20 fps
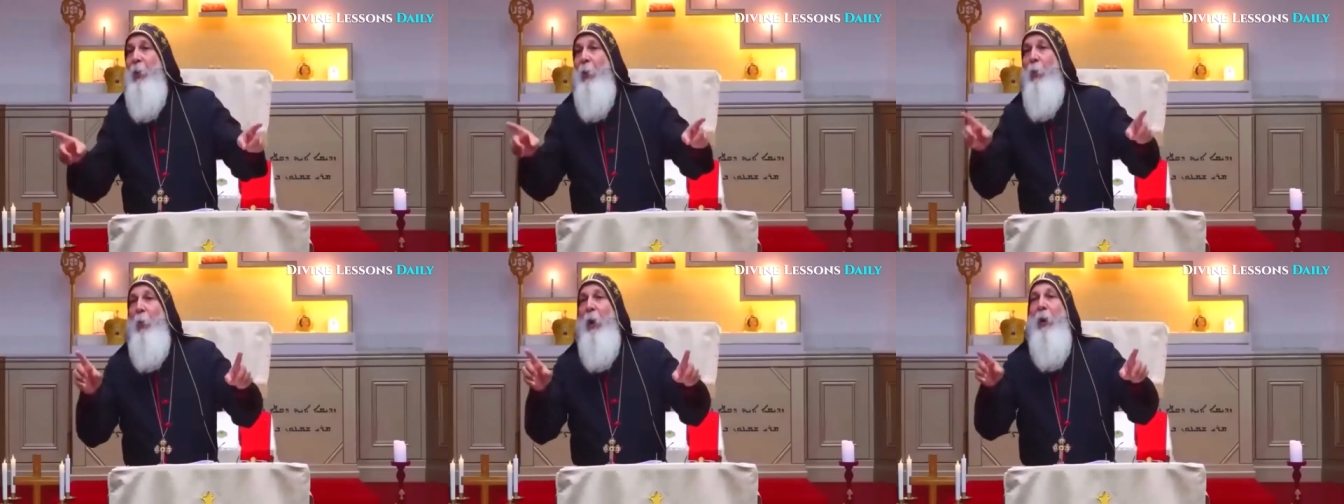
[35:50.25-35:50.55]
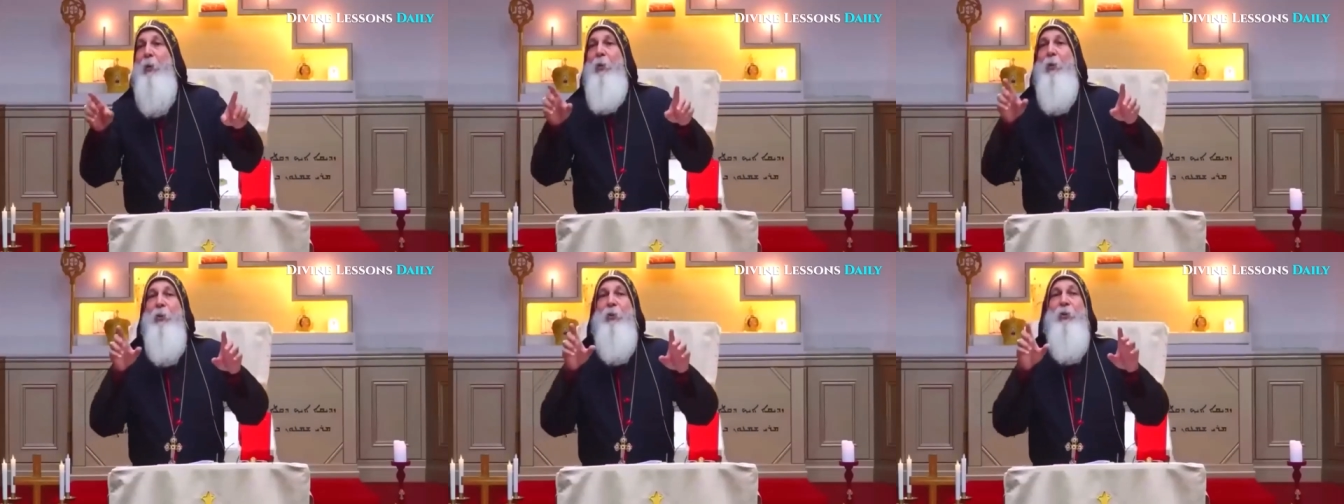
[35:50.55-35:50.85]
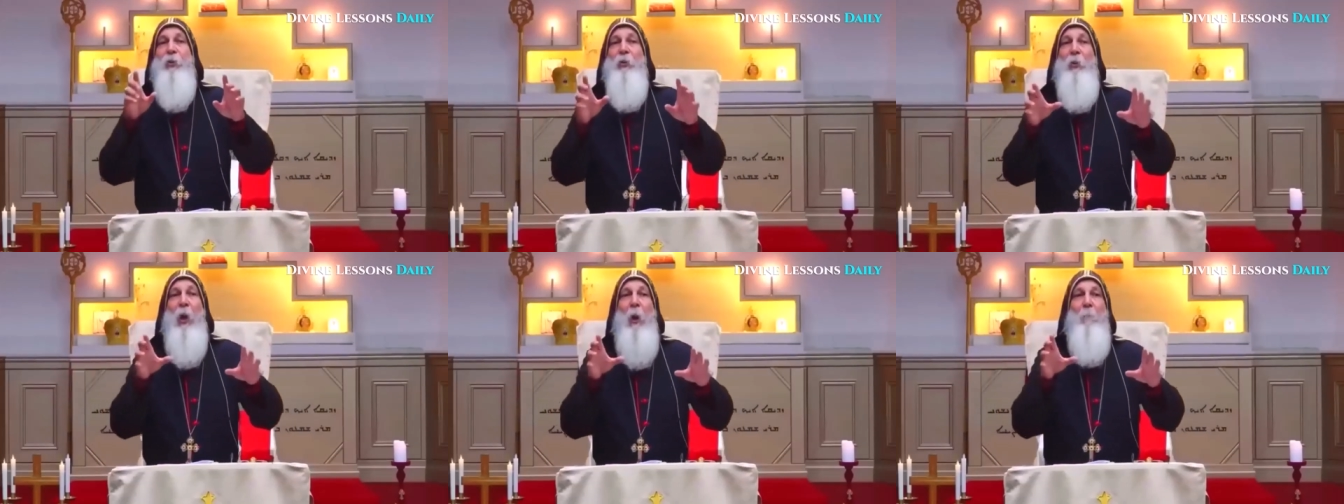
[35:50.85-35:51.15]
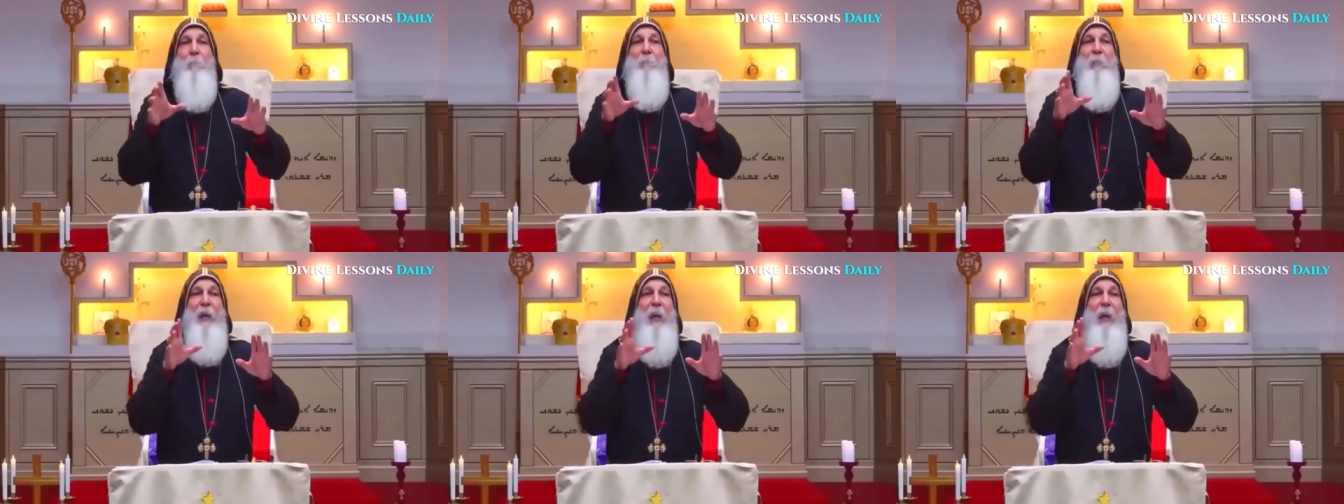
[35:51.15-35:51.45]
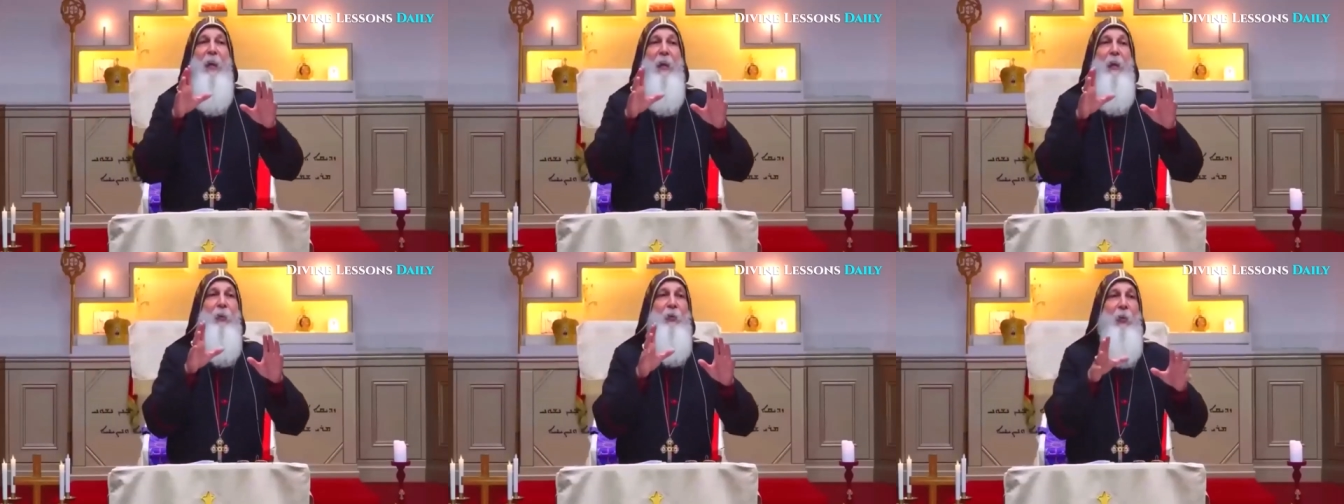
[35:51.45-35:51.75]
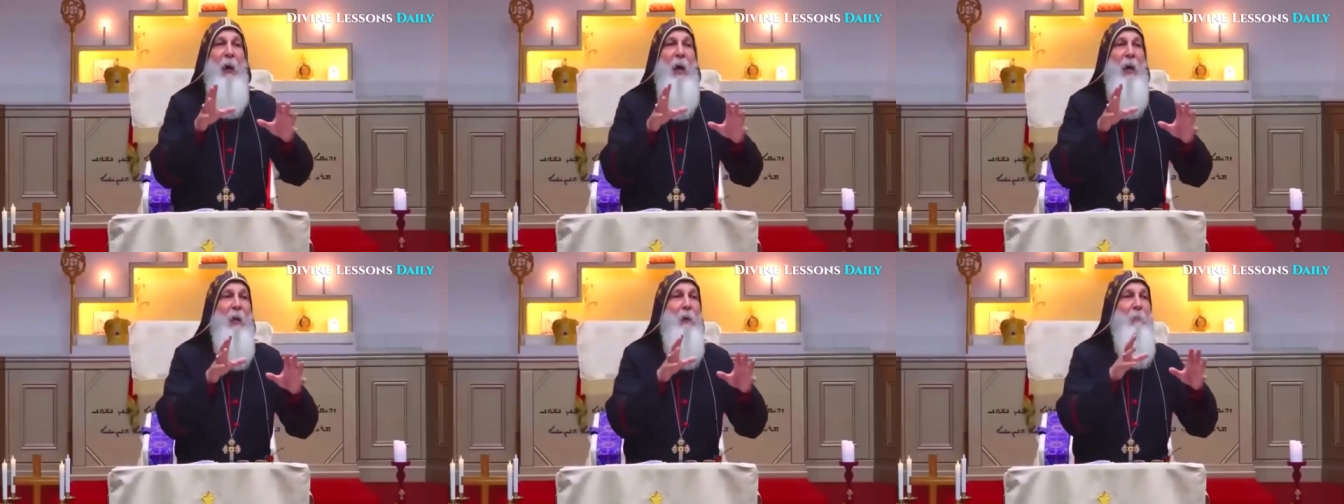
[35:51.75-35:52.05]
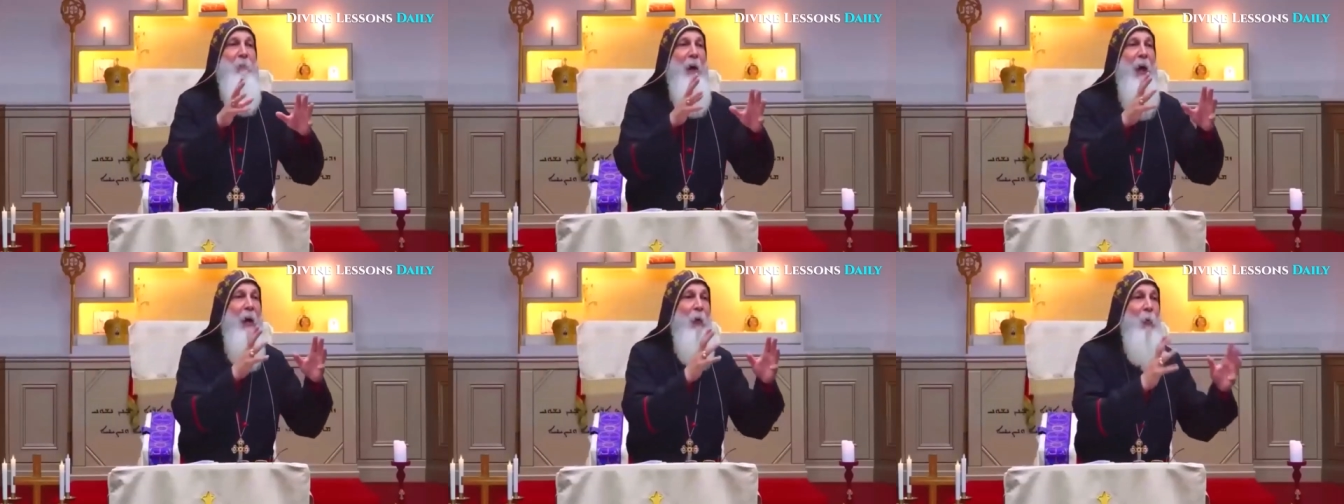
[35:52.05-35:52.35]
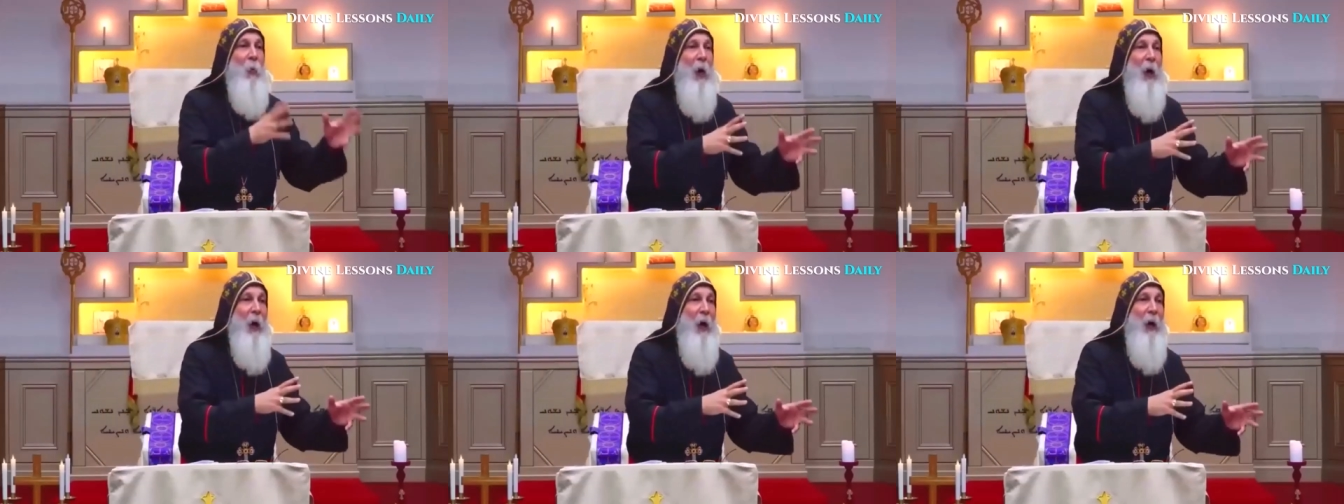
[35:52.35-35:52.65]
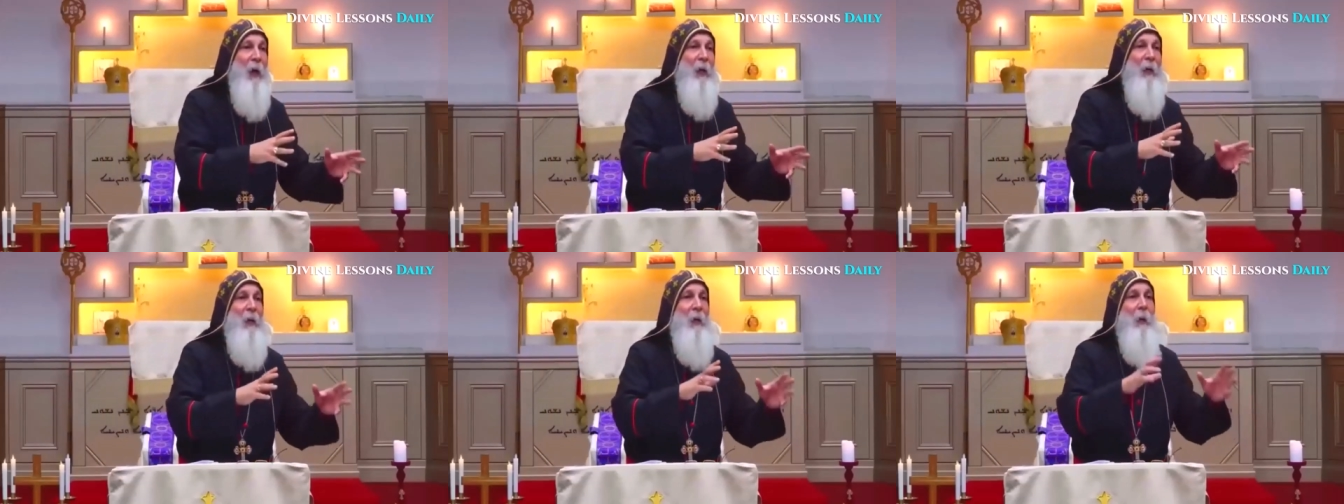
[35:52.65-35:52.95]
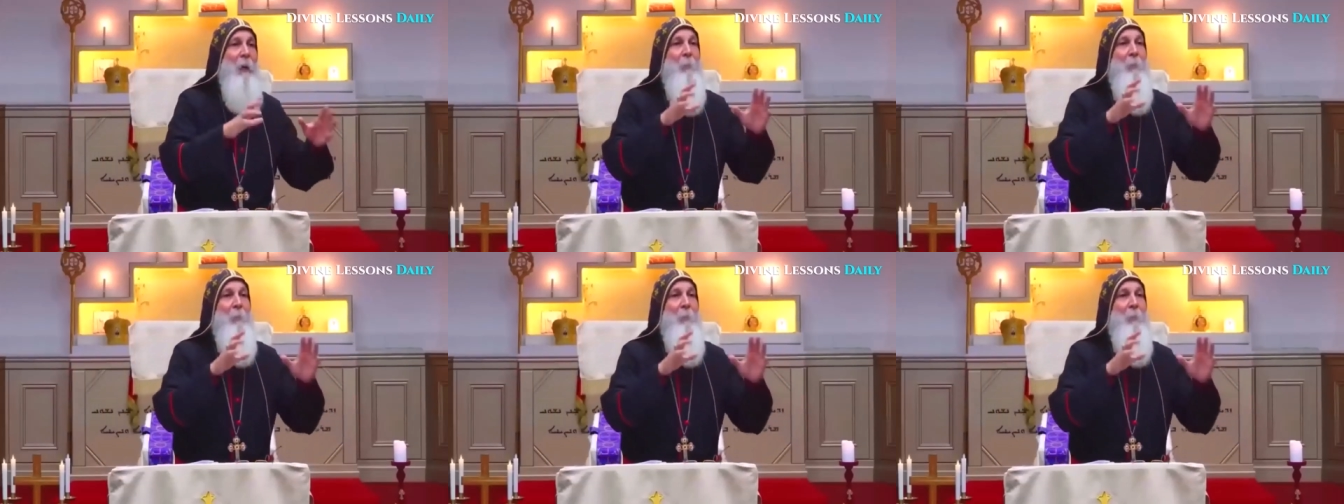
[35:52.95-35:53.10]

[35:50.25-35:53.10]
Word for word: when you stop being drunk by wine,